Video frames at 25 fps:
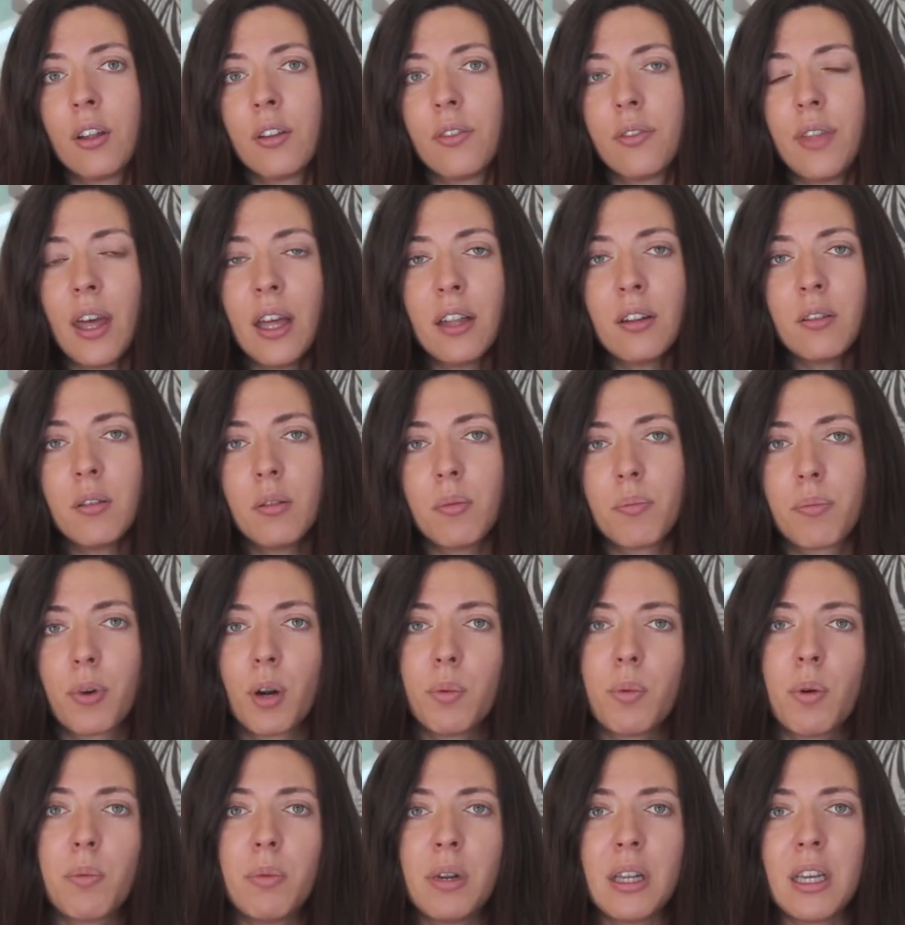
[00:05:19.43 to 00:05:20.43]
then
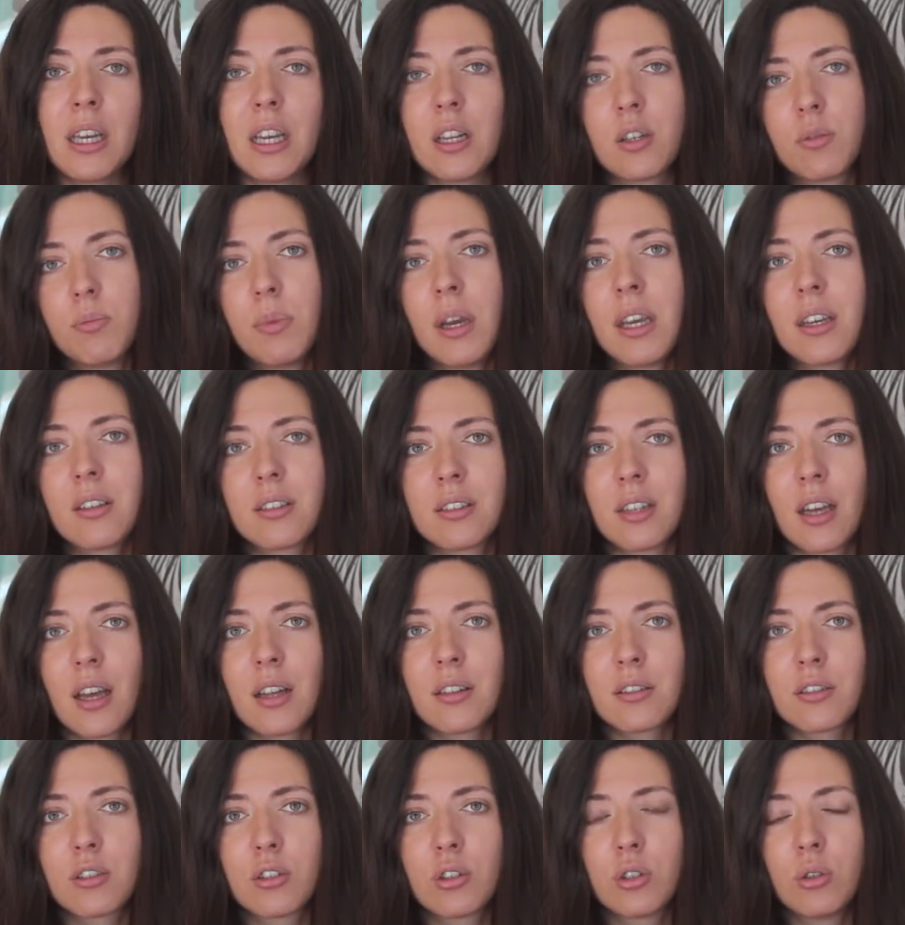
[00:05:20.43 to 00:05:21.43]
probably it makes
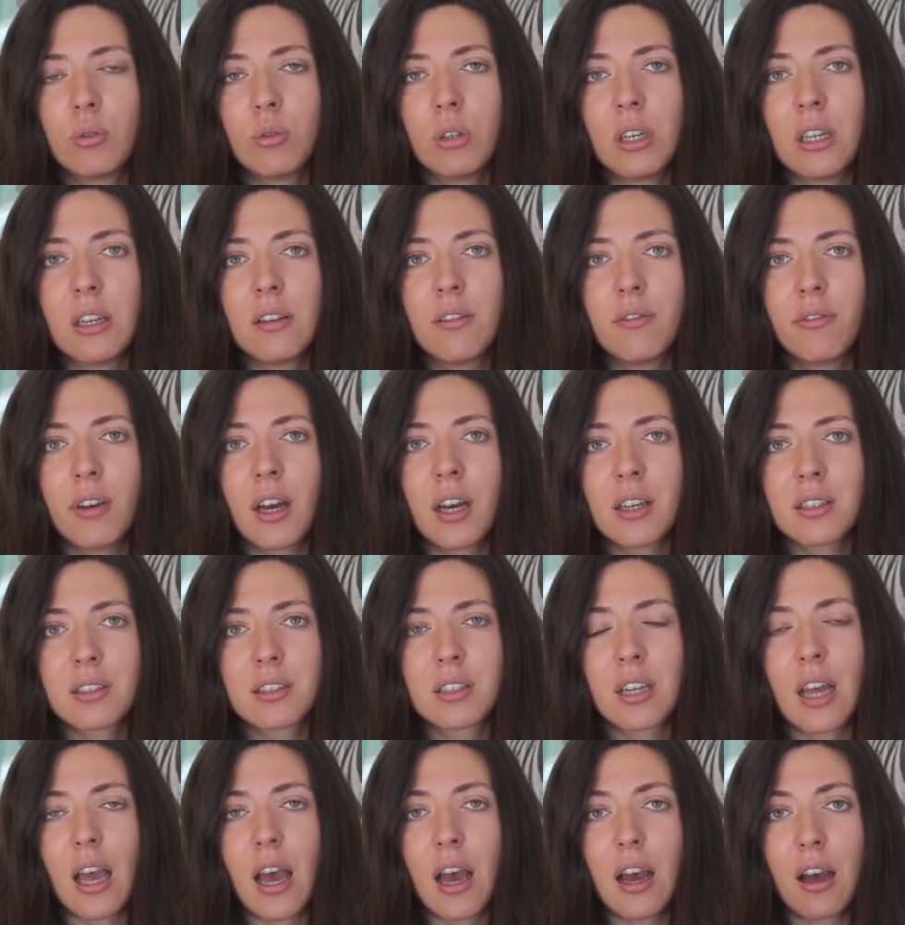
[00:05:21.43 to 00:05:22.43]
sense to
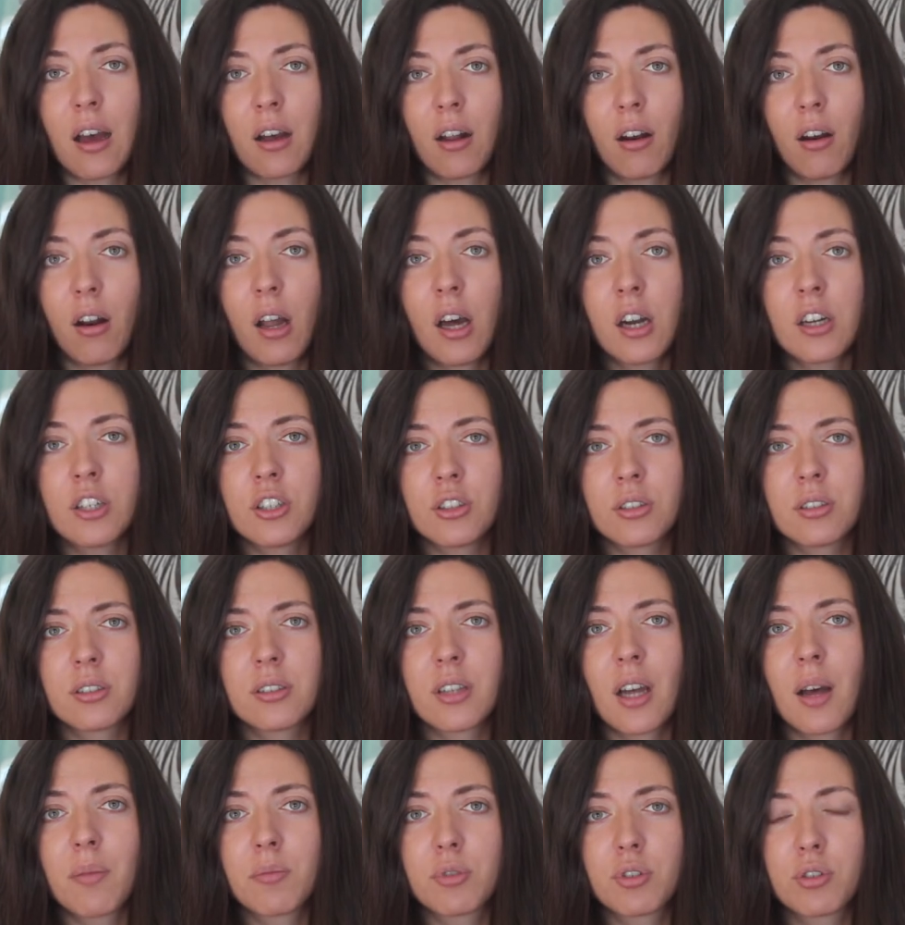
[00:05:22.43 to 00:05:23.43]
invest a larger
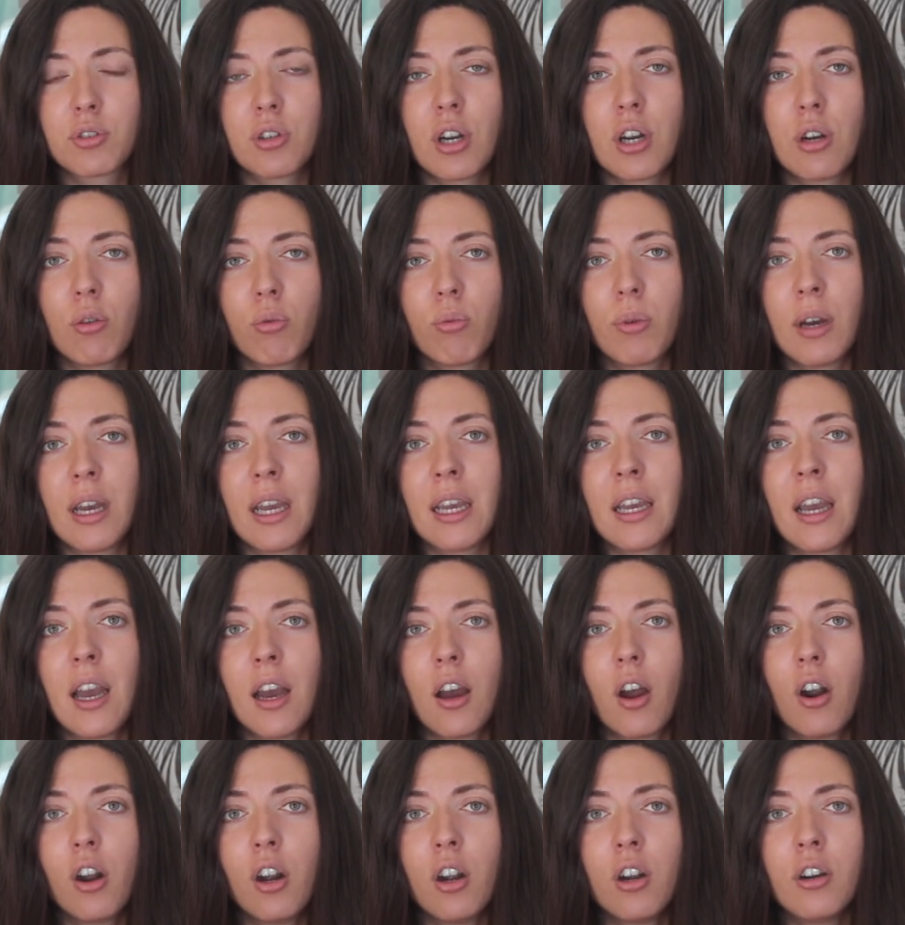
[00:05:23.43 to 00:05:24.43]
sum straight away
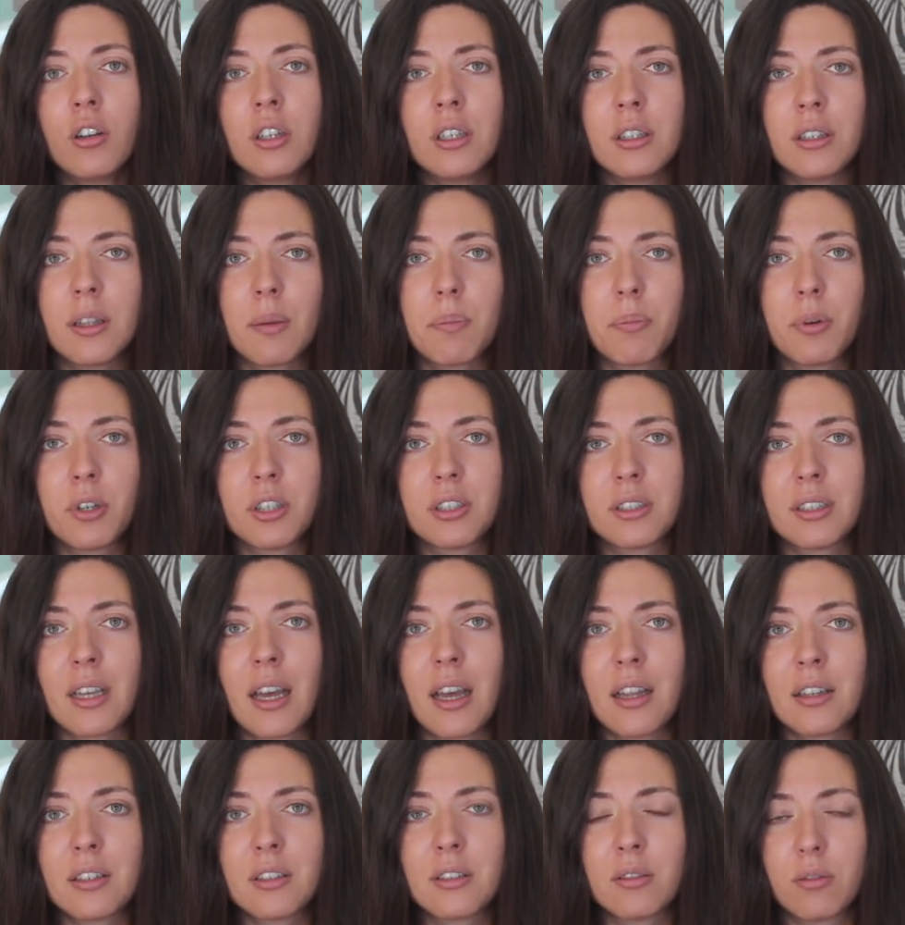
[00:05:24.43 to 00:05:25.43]
earning the
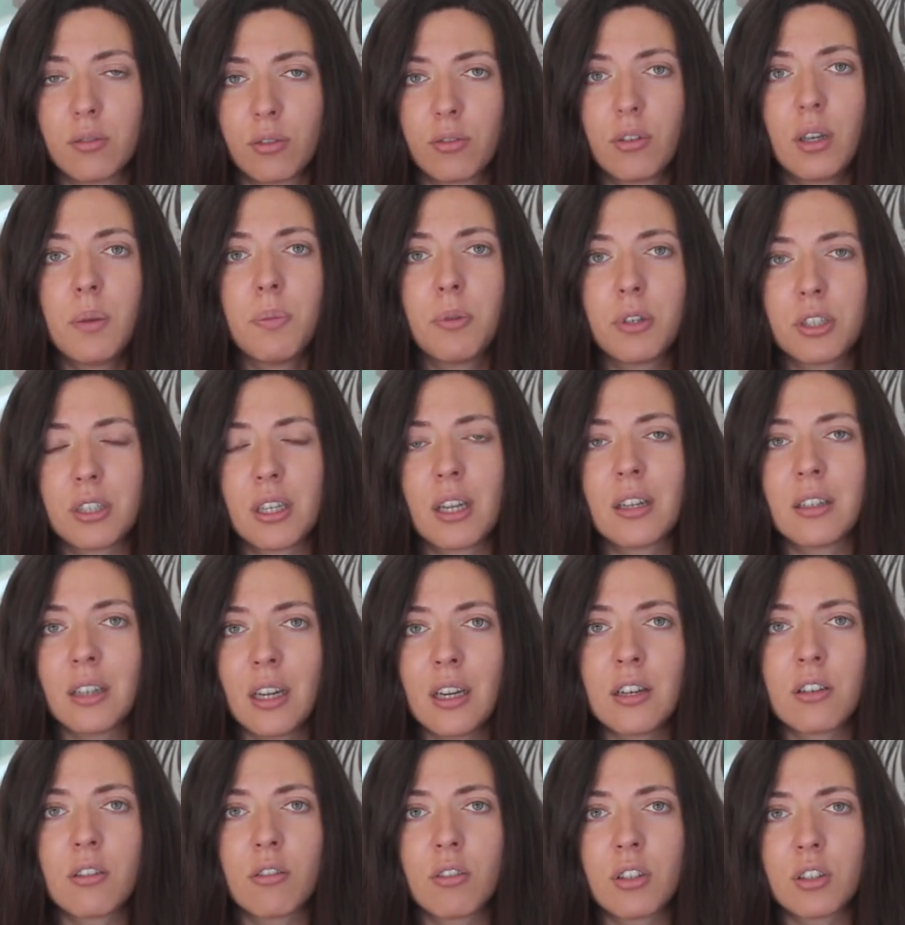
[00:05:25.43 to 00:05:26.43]
percent 3%
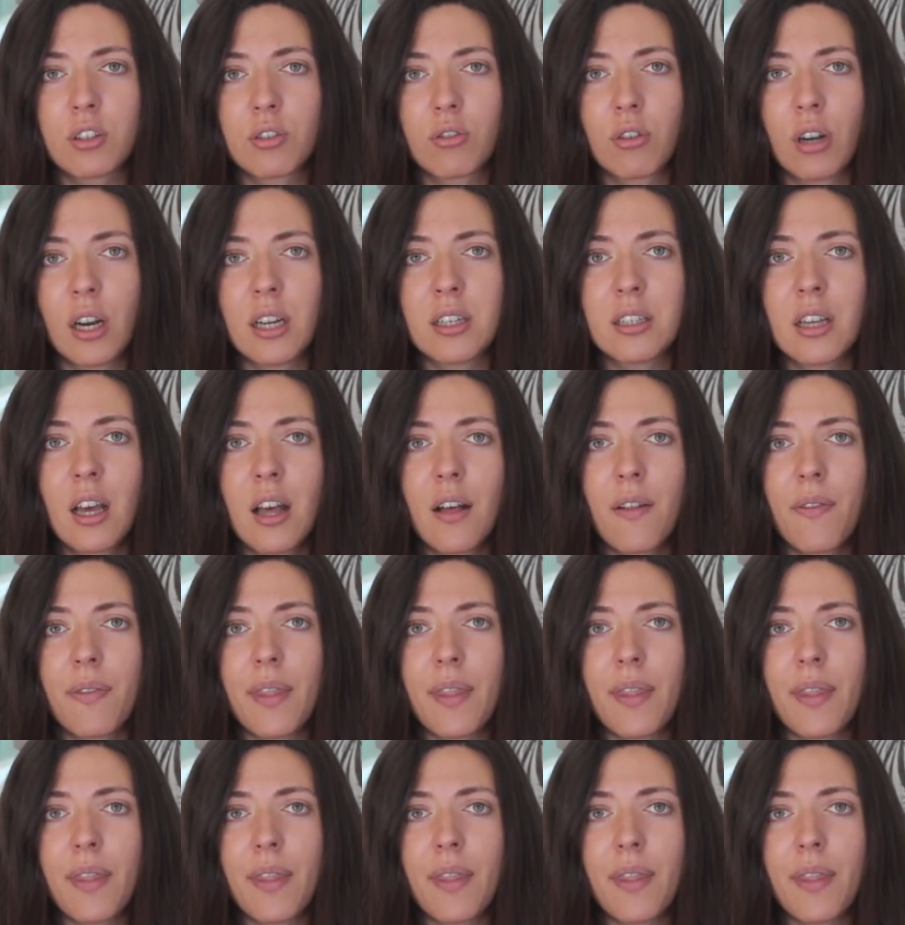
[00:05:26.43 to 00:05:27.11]
interest rate